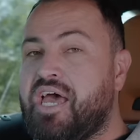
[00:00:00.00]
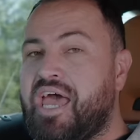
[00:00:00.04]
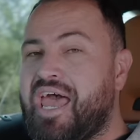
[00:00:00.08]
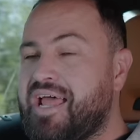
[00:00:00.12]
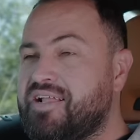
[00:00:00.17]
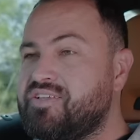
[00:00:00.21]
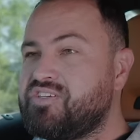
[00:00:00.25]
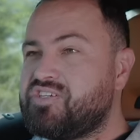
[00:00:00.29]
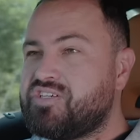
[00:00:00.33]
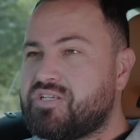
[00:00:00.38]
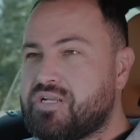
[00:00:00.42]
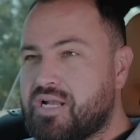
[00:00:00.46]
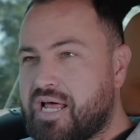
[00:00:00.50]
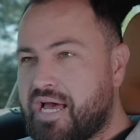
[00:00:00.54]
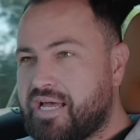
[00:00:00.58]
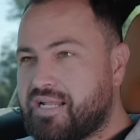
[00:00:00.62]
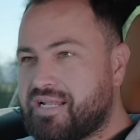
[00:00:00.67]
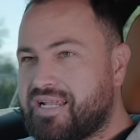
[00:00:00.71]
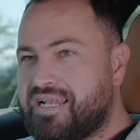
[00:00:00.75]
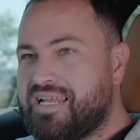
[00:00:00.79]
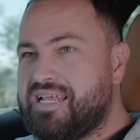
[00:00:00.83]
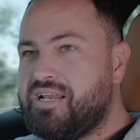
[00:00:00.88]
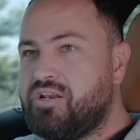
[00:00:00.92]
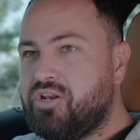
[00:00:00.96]
and
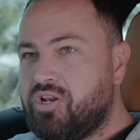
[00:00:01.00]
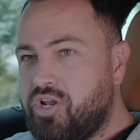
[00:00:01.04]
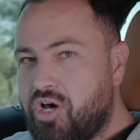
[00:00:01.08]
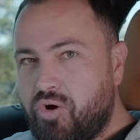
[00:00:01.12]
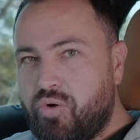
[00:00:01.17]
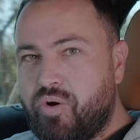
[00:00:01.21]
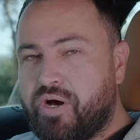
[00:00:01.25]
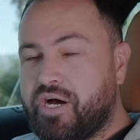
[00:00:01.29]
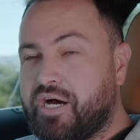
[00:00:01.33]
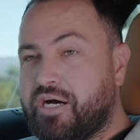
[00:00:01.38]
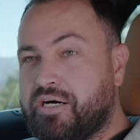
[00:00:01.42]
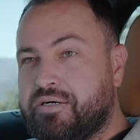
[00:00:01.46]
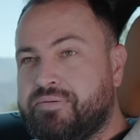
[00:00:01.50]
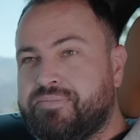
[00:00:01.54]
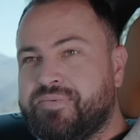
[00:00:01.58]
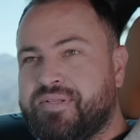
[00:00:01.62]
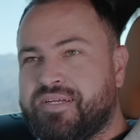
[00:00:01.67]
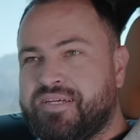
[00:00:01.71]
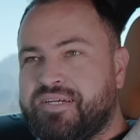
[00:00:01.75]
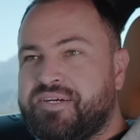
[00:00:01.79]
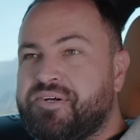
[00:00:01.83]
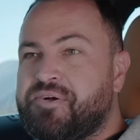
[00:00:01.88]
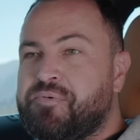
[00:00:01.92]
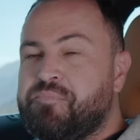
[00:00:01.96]
slightly lower.
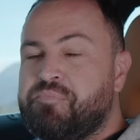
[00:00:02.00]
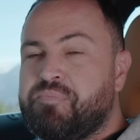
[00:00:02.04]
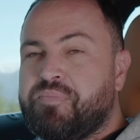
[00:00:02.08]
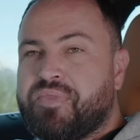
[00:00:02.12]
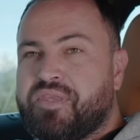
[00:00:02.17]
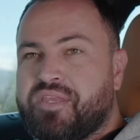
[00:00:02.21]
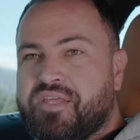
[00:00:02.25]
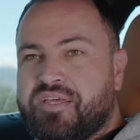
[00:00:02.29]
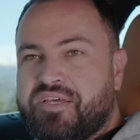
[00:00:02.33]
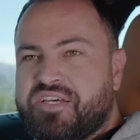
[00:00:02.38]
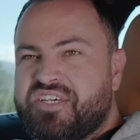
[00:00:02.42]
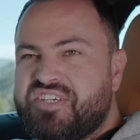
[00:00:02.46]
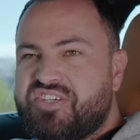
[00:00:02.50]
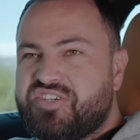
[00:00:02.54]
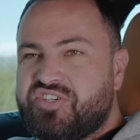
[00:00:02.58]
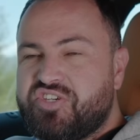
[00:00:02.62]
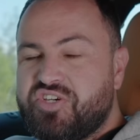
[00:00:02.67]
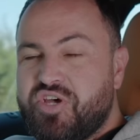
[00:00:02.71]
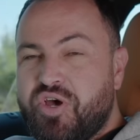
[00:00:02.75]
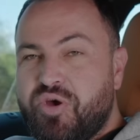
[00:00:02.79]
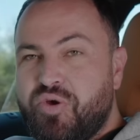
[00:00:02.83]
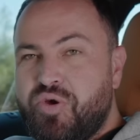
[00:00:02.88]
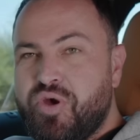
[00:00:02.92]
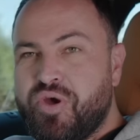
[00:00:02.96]

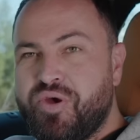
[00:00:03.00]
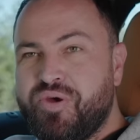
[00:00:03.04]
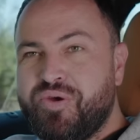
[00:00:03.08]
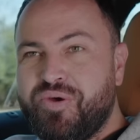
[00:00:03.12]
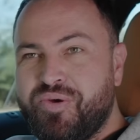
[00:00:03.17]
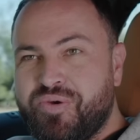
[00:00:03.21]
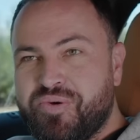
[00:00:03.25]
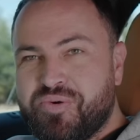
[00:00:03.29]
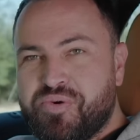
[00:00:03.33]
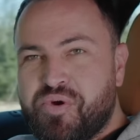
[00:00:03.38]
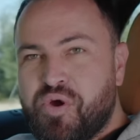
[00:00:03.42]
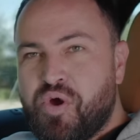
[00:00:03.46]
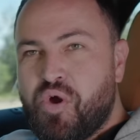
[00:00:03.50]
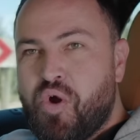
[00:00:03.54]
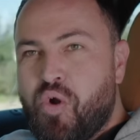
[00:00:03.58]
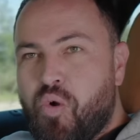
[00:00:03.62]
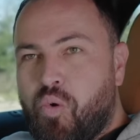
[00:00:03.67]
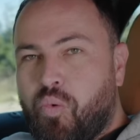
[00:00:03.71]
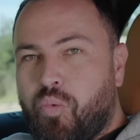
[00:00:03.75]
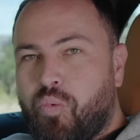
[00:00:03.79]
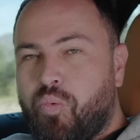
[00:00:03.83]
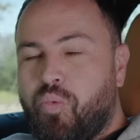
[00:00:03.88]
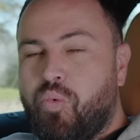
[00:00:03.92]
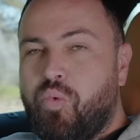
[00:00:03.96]
So,
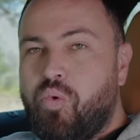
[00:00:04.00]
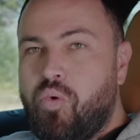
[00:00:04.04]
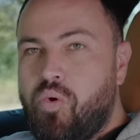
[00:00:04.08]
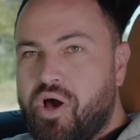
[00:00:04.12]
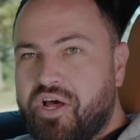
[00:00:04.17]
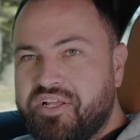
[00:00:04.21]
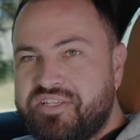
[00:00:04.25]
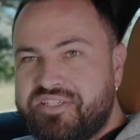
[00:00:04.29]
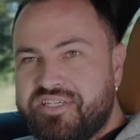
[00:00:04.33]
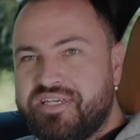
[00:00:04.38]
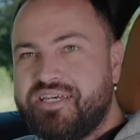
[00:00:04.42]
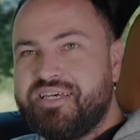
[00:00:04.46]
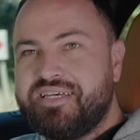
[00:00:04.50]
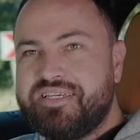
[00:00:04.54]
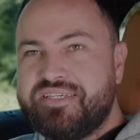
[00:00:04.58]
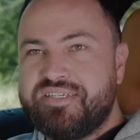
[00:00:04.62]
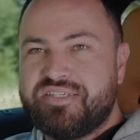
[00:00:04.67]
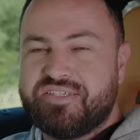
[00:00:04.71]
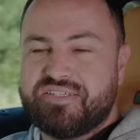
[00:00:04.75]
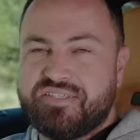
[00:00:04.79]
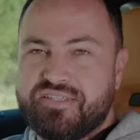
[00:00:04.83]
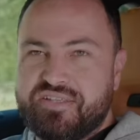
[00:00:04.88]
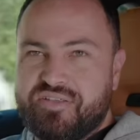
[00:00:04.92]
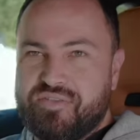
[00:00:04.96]
what
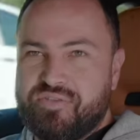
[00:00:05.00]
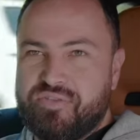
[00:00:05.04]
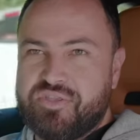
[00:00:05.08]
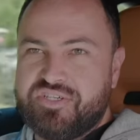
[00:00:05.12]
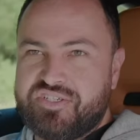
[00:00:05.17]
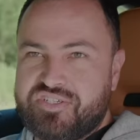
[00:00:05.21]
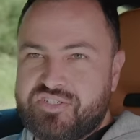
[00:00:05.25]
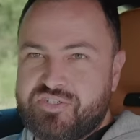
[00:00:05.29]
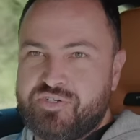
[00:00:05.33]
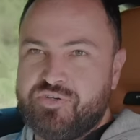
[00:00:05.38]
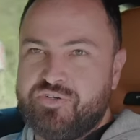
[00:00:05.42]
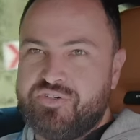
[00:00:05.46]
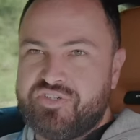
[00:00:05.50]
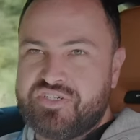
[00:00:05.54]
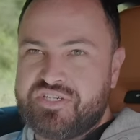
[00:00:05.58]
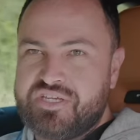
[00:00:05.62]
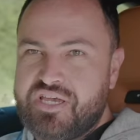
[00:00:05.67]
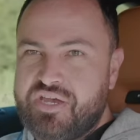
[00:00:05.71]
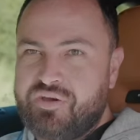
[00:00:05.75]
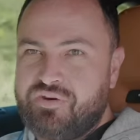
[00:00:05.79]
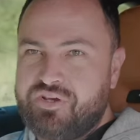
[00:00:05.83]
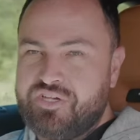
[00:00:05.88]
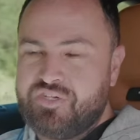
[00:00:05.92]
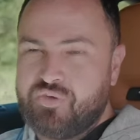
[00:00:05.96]
is this 2
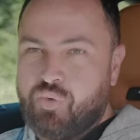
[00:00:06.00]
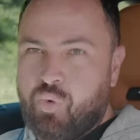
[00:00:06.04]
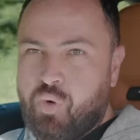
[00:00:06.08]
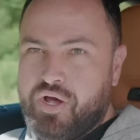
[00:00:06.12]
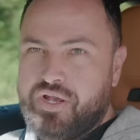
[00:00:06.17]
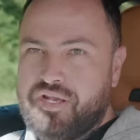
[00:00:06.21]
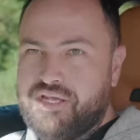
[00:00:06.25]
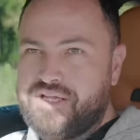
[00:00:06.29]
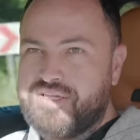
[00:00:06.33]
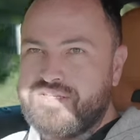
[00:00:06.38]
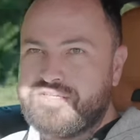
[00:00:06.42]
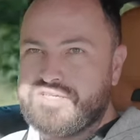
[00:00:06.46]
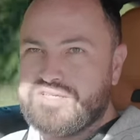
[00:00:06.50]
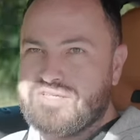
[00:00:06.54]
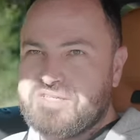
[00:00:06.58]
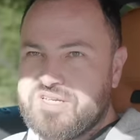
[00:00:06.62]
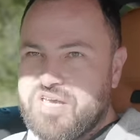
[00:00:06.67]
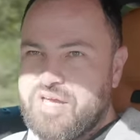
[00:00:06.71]
Series? What is this